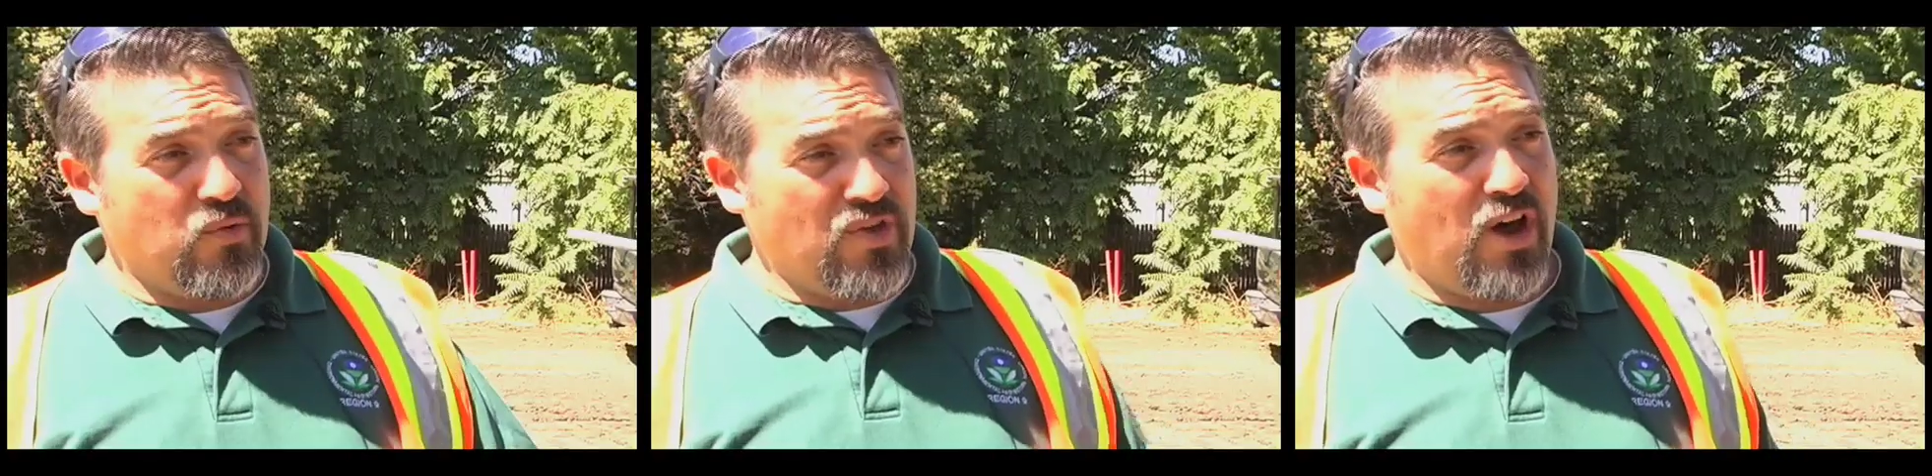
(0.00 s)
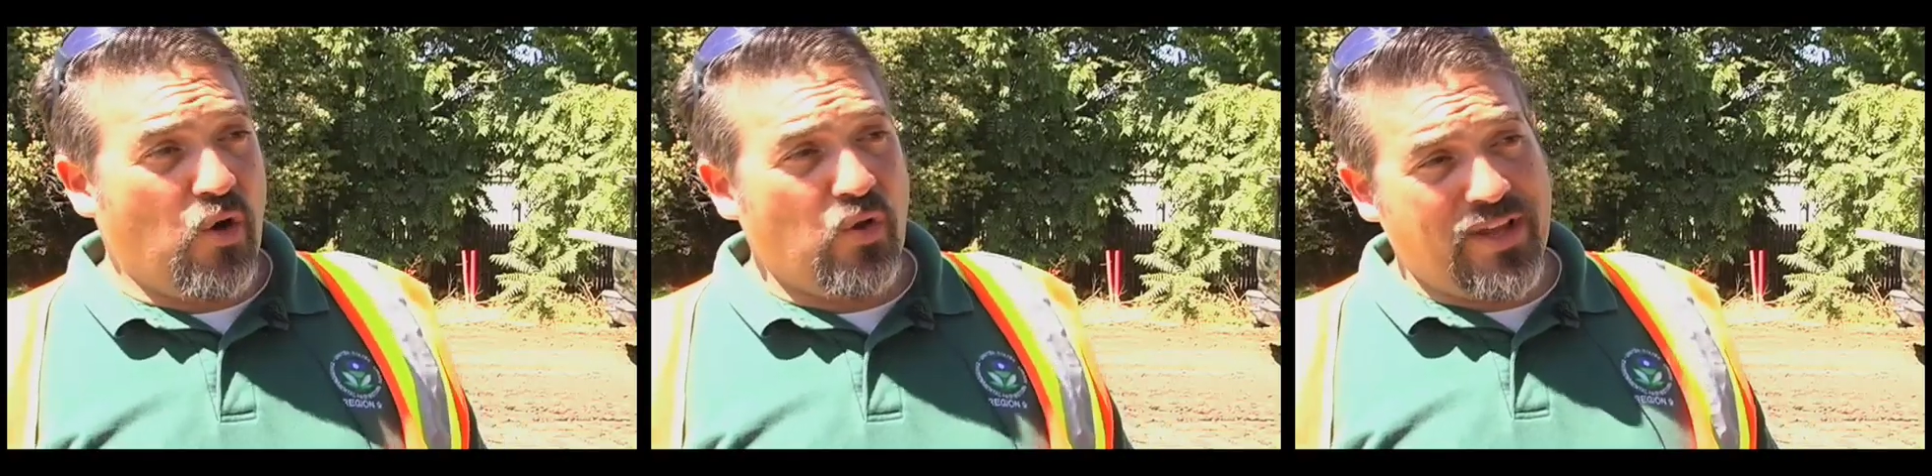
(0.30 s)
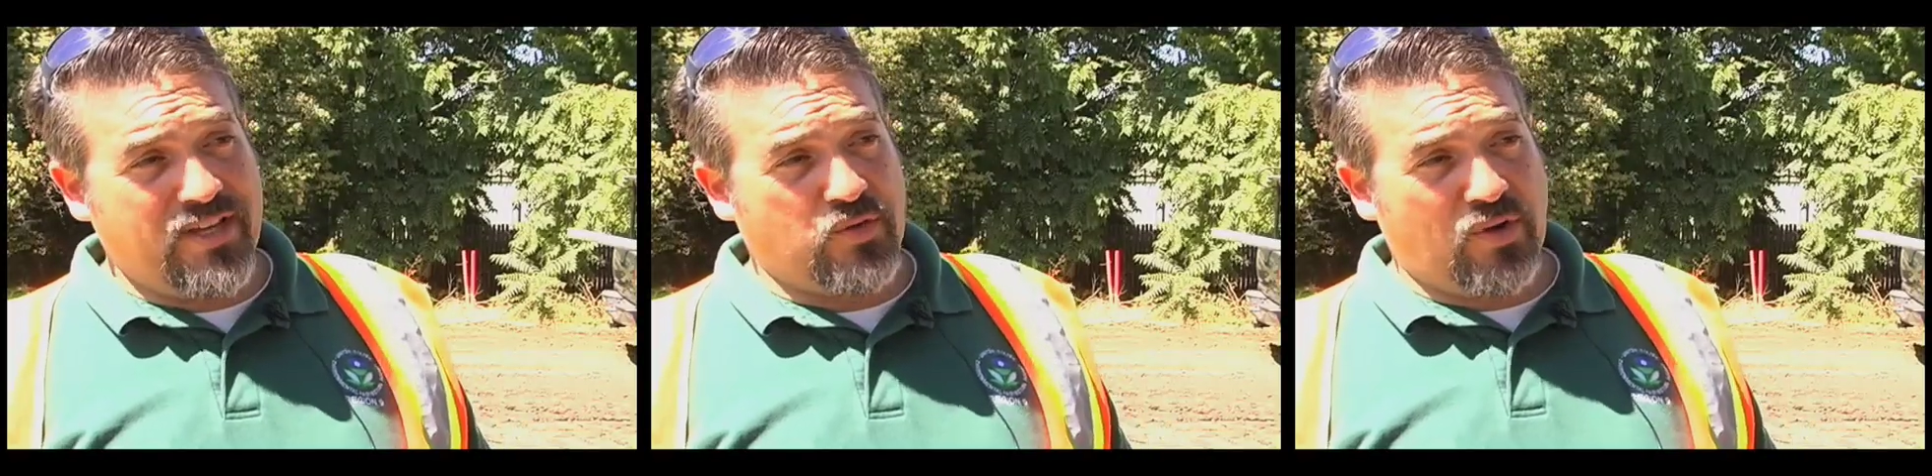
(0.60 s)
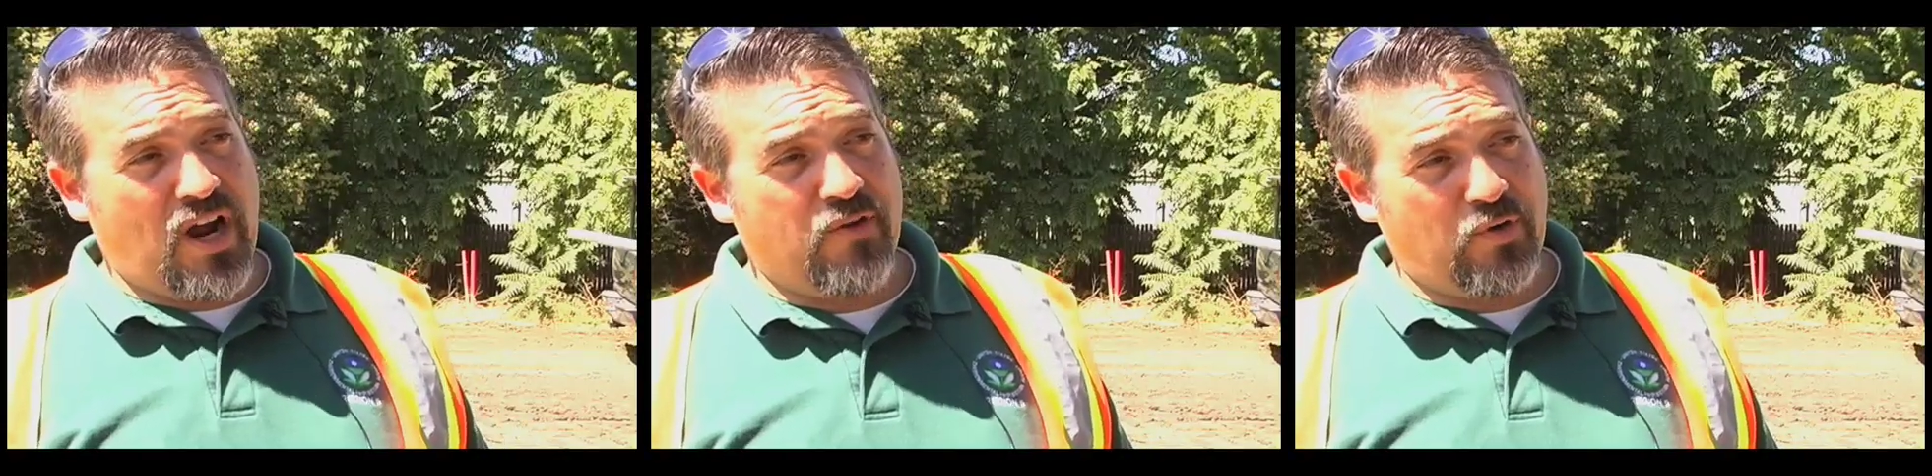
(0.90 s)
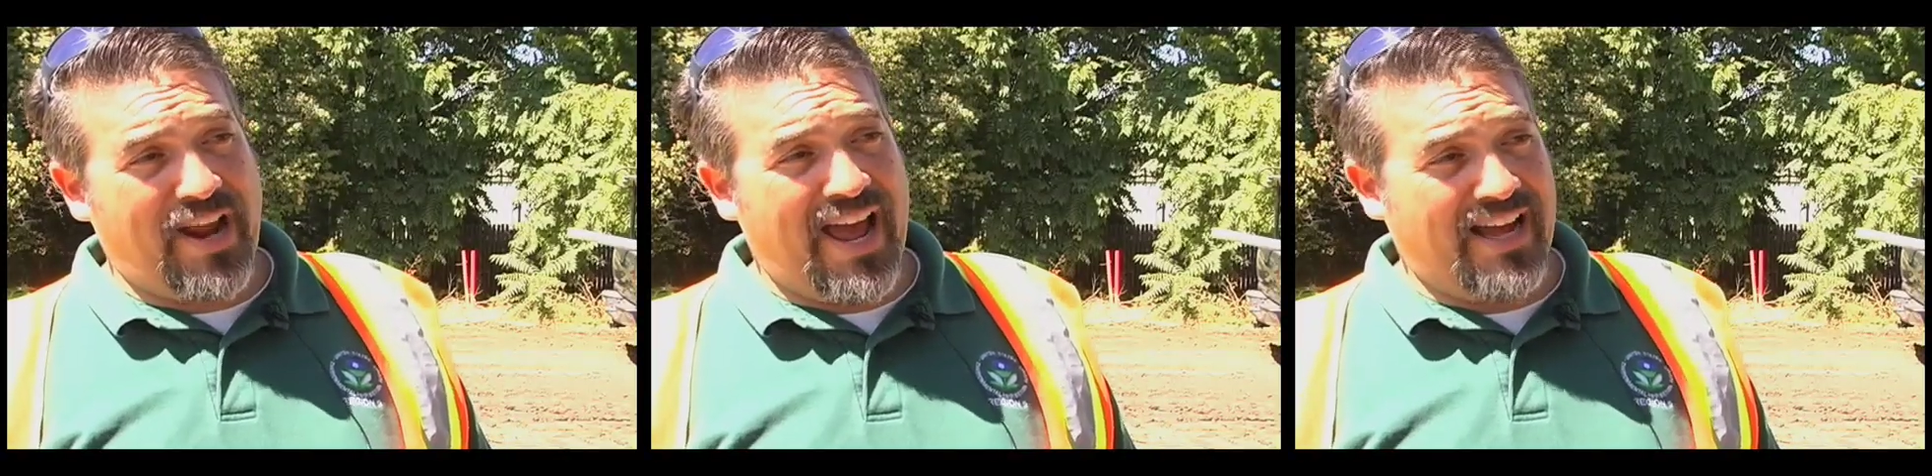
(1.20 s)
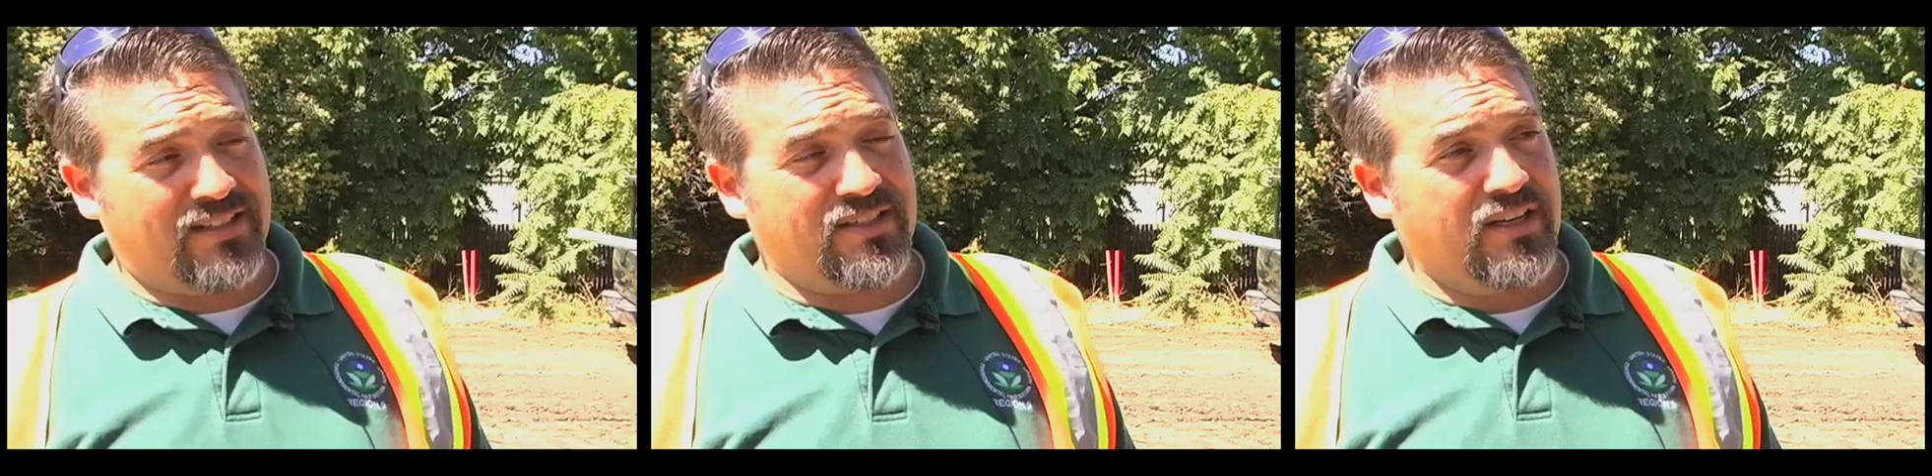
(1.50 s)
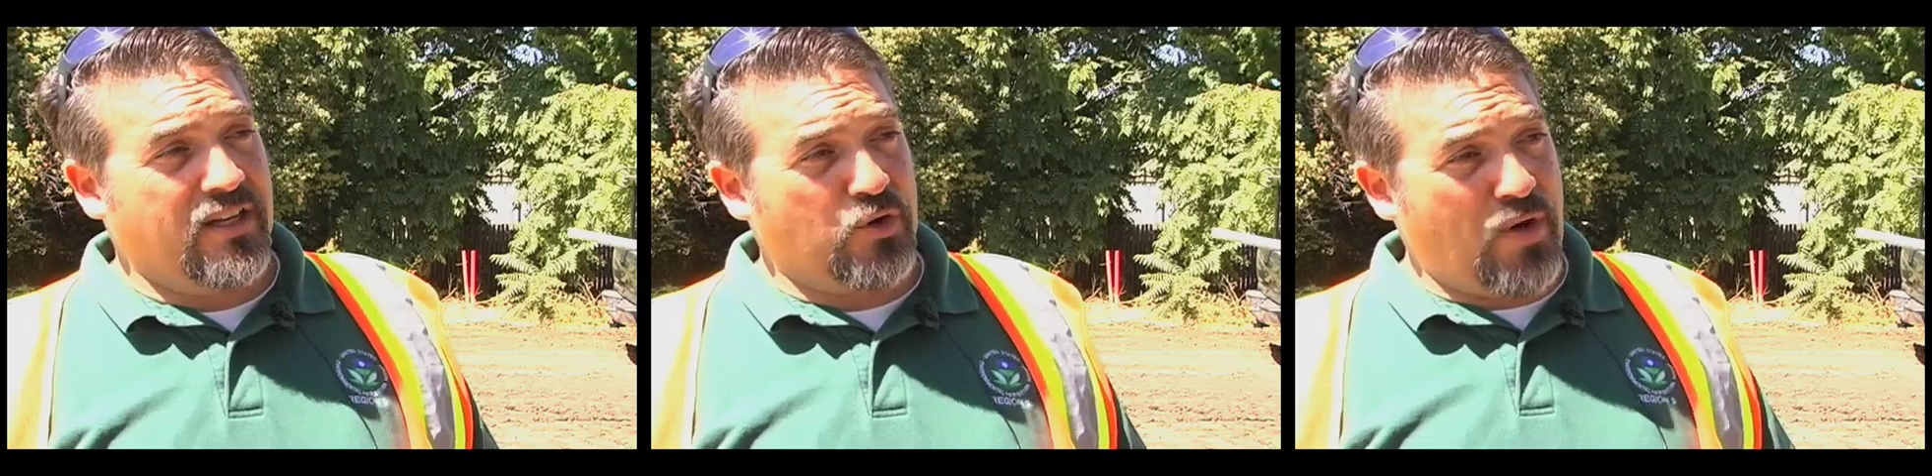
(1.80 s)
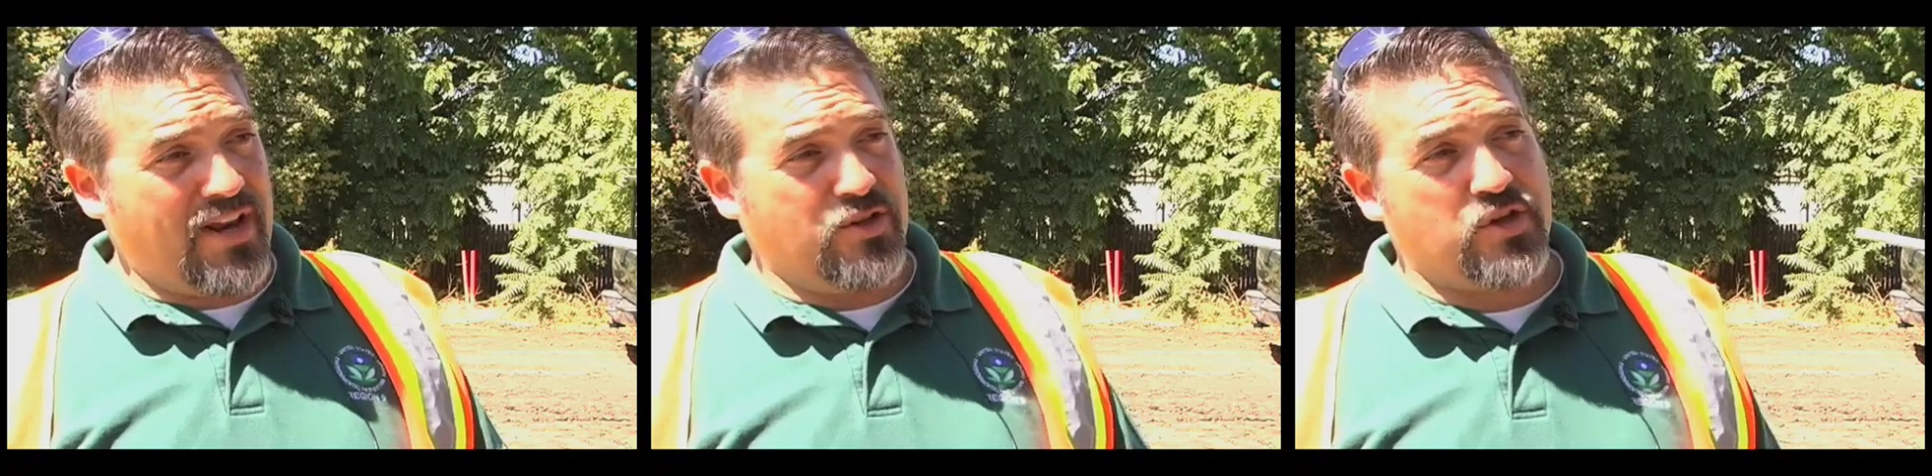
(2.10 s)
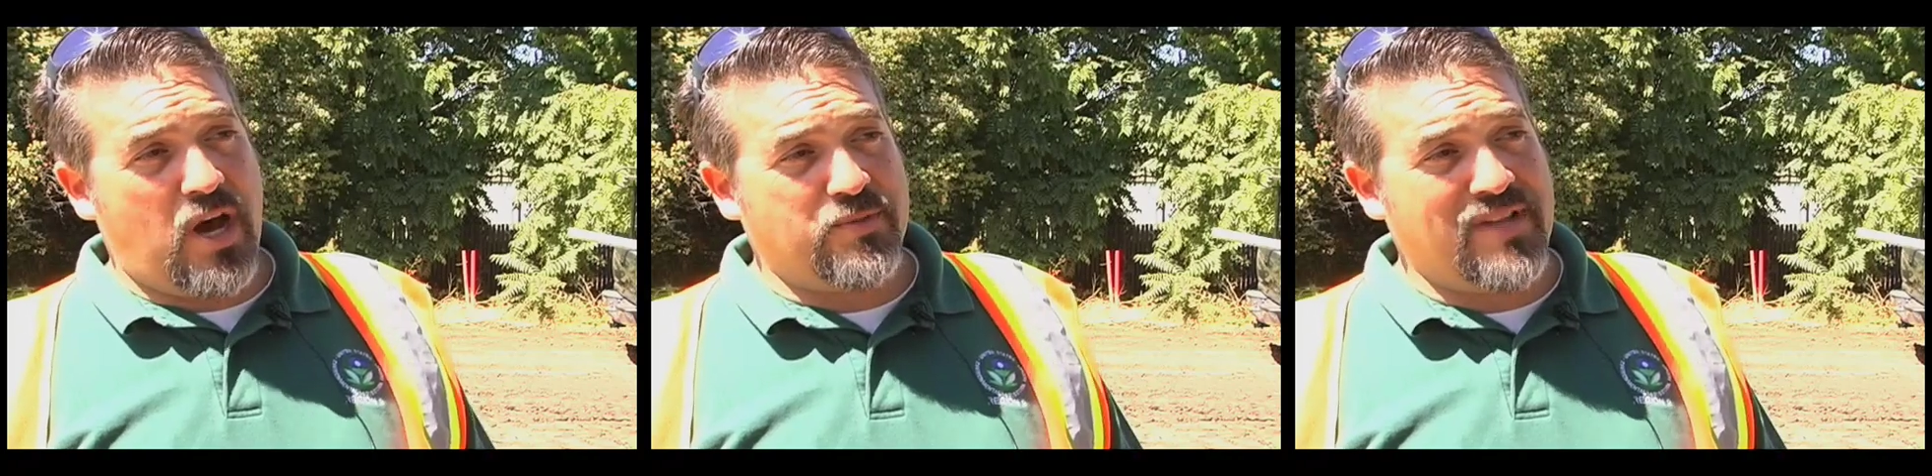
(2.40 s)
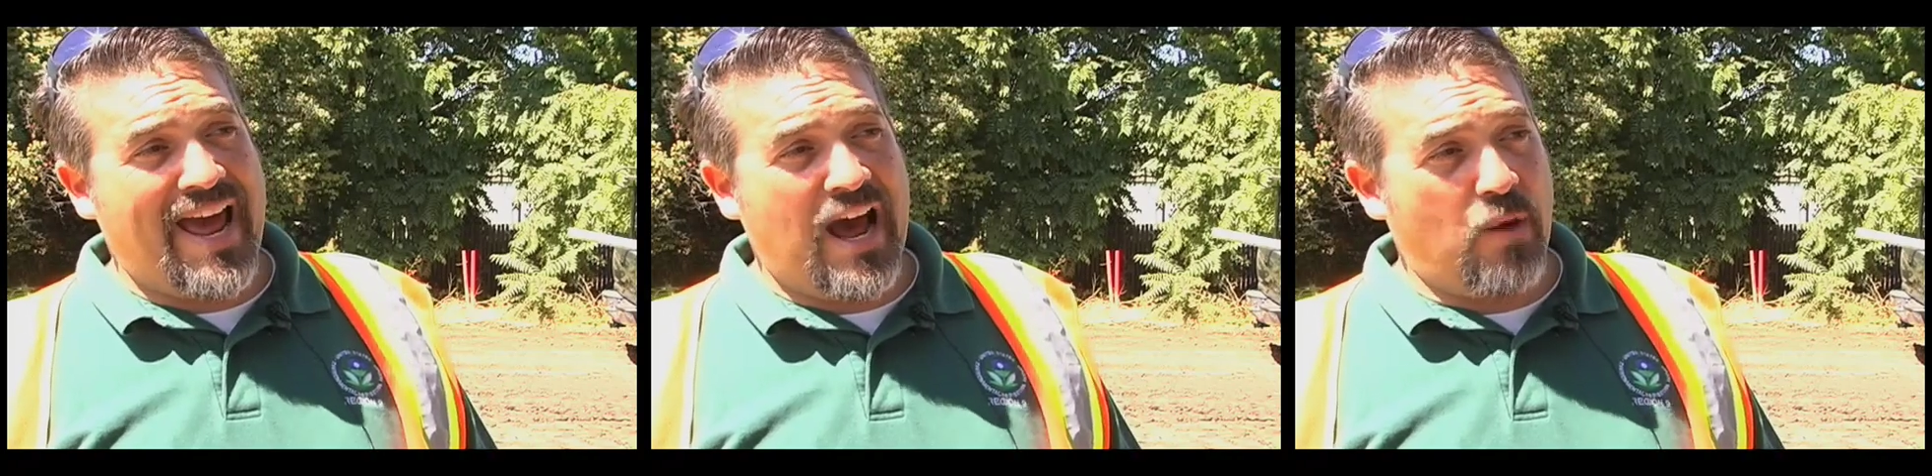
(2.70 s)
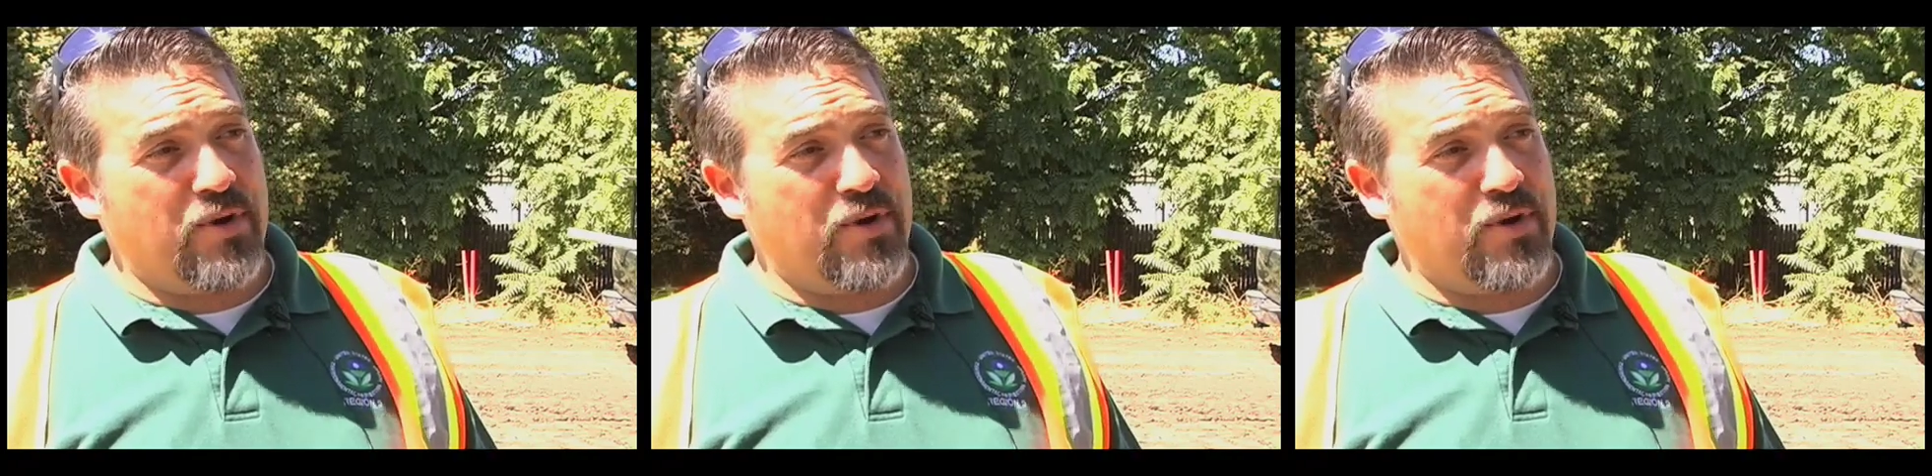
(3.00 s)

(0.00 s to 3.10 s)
Not only is the Recovery Act creating jobs now,